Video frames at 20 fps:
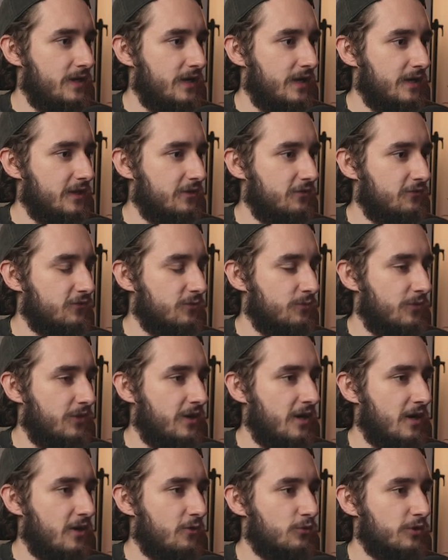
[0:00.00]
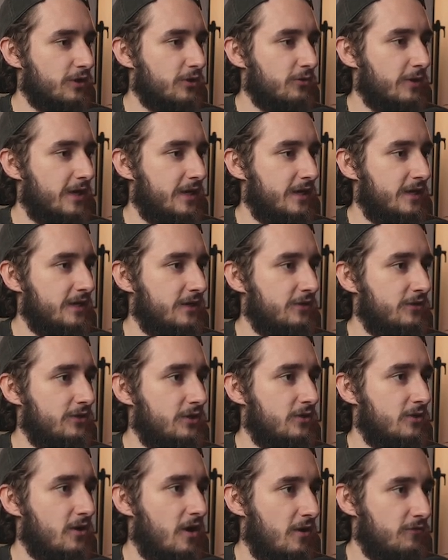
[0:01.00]
And then from there, we're creating
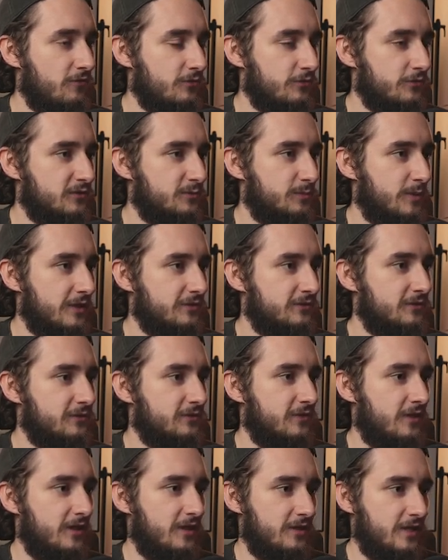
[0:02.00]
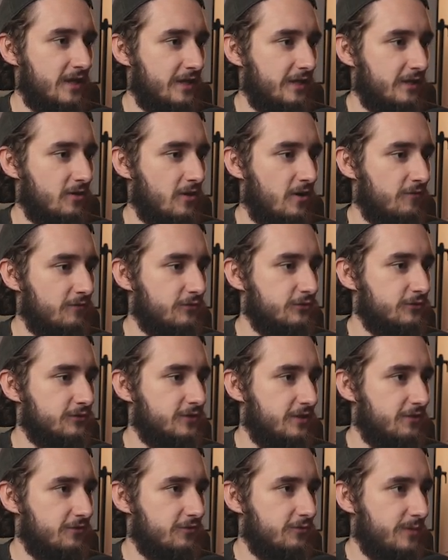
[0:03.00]
the Confluence spaces and getting Confluence
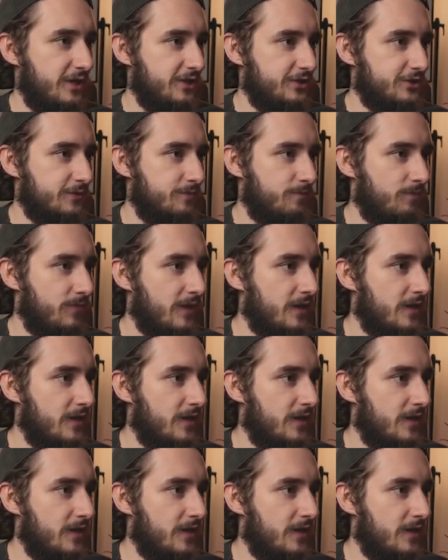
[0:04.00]
information.